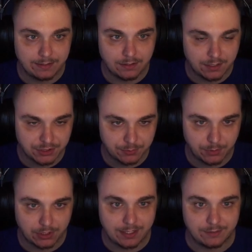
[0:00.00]
customer
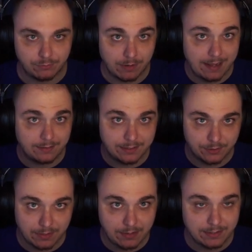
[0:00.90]
kind of rallying
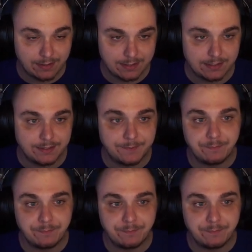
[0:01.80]
around an idea.